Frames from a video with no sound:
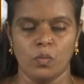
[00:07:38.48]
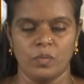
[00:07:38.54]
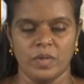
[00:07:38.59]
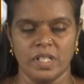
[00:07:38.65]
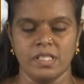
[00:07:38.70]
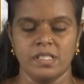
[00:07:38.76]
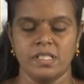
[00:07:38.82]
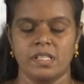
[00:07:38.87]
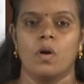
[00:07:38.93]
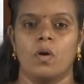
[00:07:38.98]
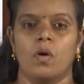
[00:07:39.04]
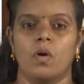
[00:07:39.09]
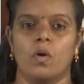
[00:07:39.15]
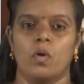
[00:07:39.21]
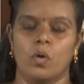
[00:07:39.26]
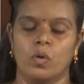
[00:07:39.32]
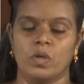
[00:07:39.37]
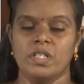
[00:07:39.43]
means
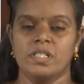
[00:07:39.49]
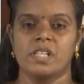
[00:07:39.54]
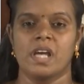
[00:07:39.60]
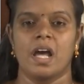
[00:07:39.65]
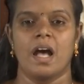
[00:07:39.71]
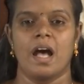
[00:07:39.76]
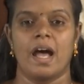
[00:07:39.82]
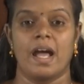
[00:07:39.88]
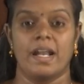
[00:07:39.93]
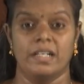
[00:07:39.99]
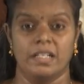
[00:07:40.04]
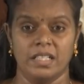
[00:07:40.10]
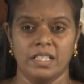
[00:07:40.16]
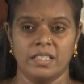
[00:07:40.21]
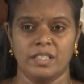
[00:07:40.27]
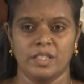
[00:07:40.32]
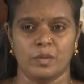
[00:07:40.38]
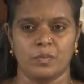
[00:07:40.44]
old and
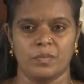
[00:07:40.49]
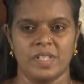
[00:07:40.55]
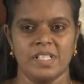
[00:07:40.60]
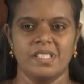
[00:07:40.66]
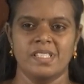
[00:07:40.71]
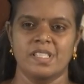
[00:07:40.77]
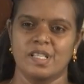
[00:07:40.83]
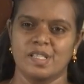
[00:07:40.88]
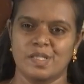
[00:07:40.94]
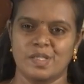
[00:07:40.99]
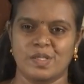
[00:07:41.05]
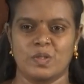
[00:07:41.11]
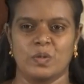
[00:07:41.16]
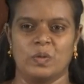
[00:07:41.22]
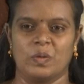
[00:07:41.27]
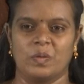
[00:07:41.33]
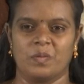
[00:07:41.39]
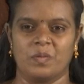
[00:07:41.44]
lithic means
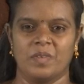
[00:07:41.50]
stone.